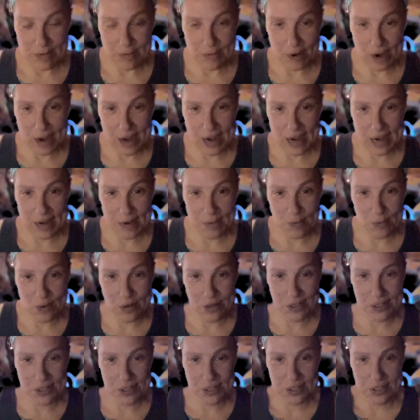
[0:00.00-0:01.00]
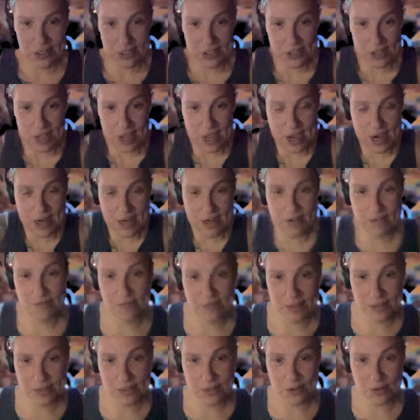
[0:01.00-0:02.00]
right? We're just assigned a
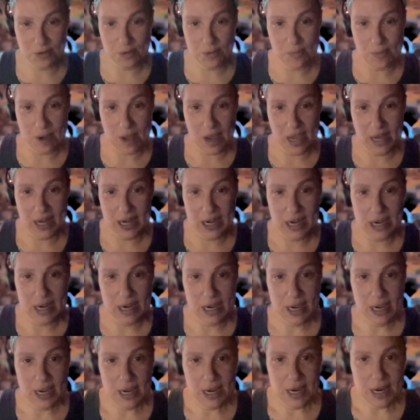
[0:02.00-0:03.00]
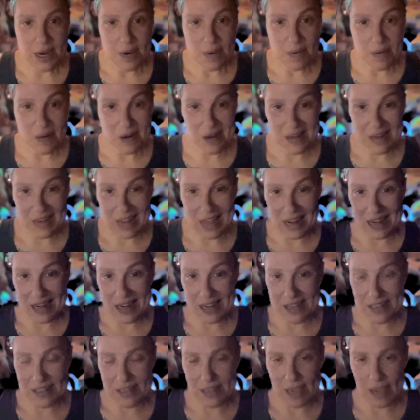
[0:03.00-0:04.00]
physical body. But that
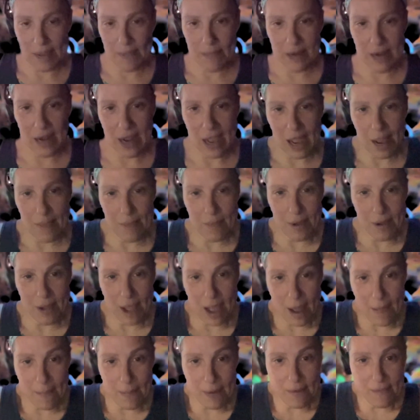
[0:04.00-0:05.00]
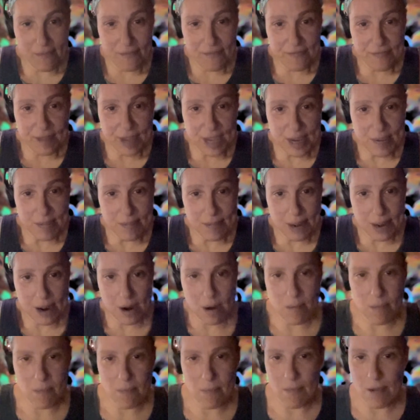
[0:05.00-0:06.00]
doesn't, I mean, I'm a
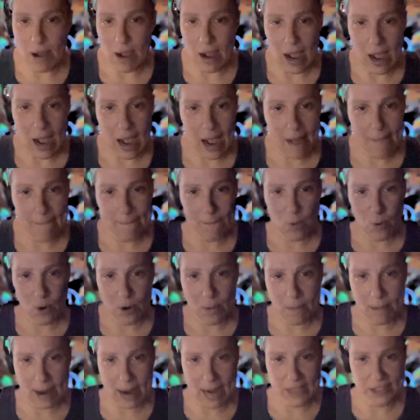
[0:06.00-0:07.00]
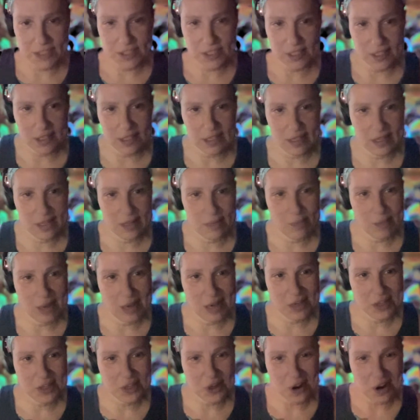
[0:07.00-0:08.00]
female. I'm more masculine in
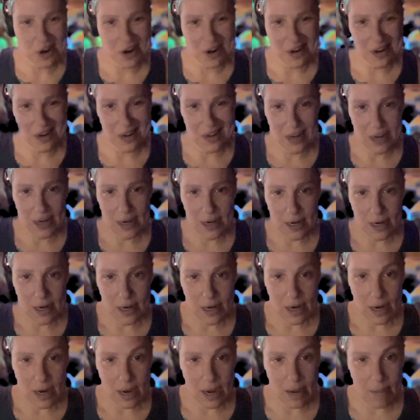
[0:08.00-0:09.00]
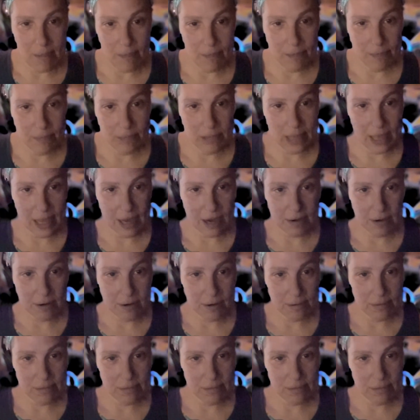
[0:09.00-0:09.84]
my chart. I'm like